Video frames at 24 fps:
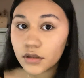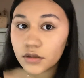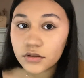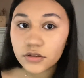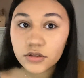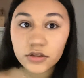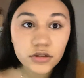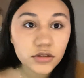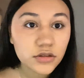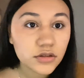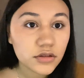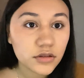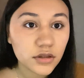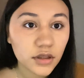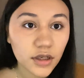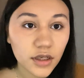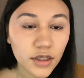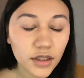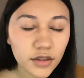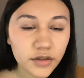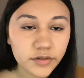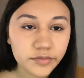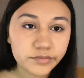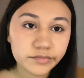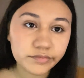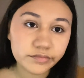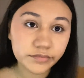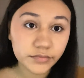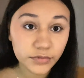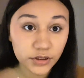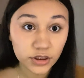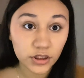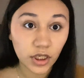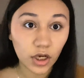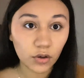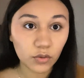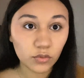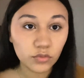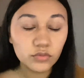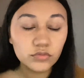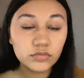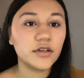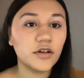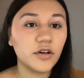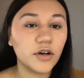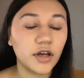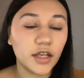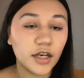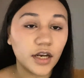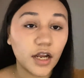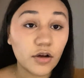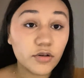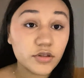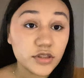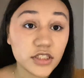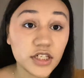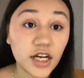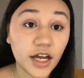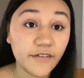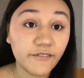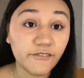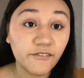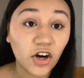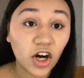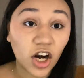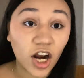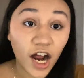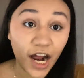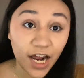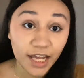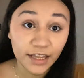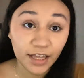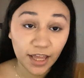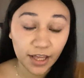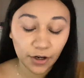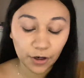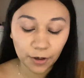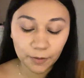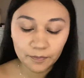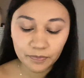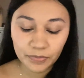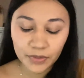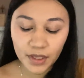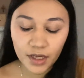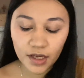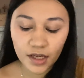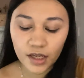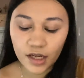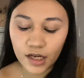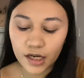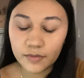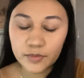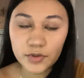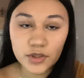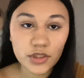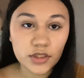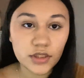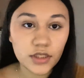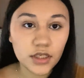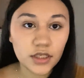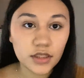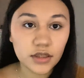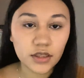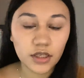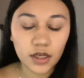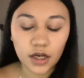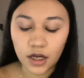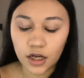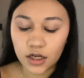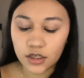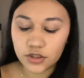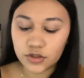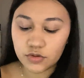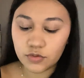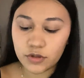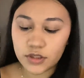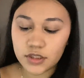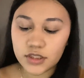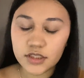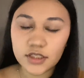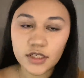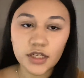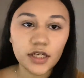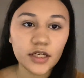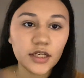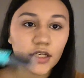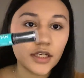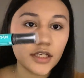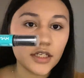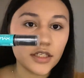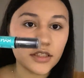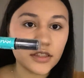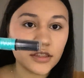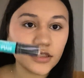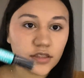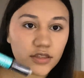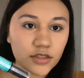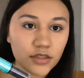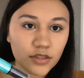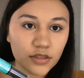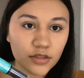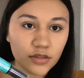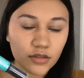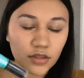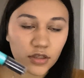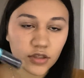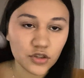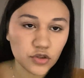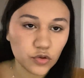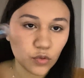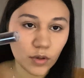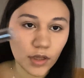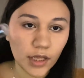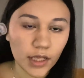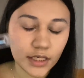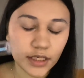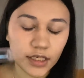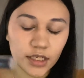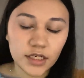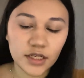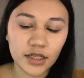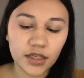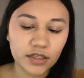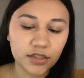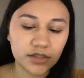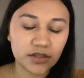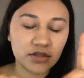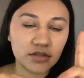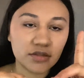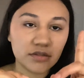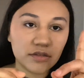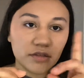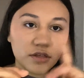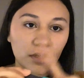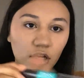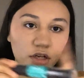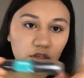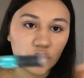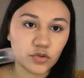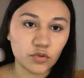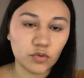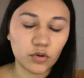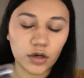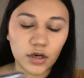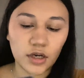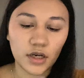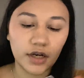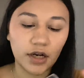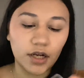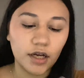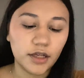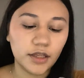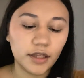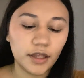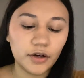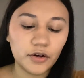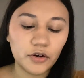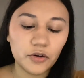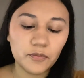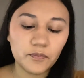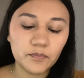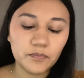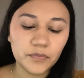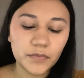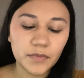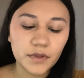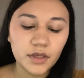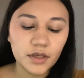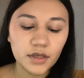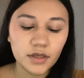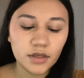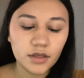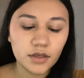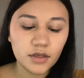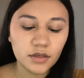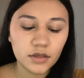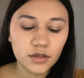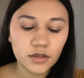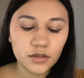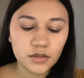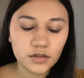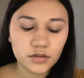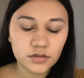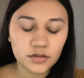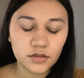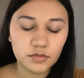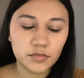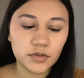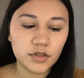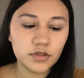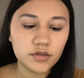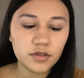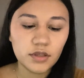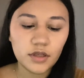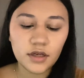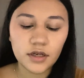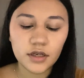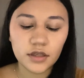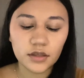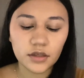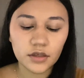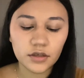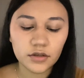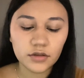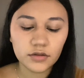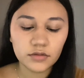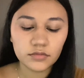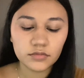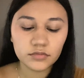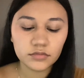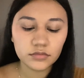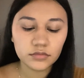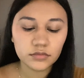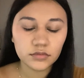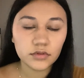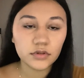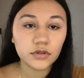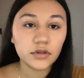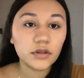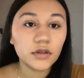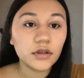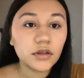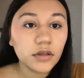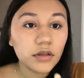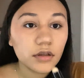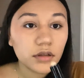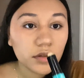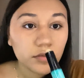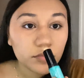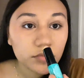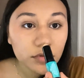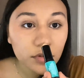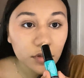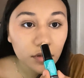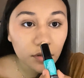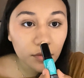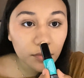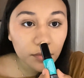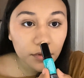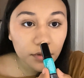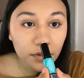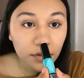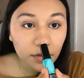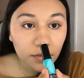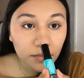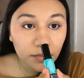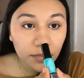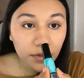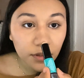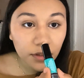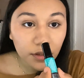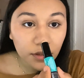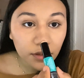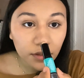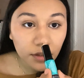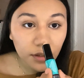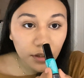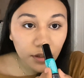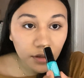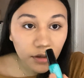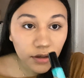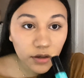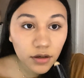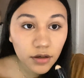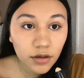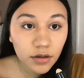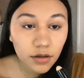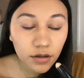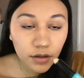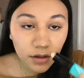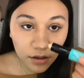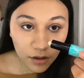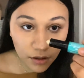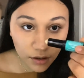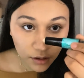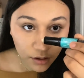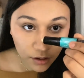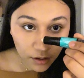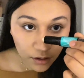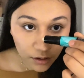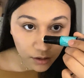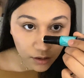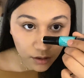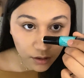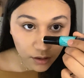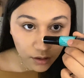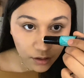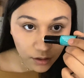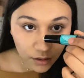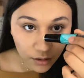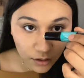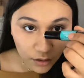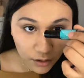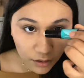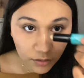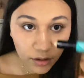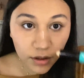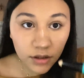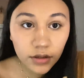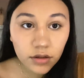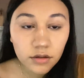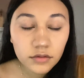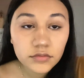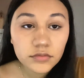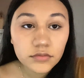Just like so. Okay, now it's time for highlighter. I'm using the contour stick. It's dual-ended. It's contour and highlighter. So I'm gonna use the highlighter, and I'm just gonna put them here and right here,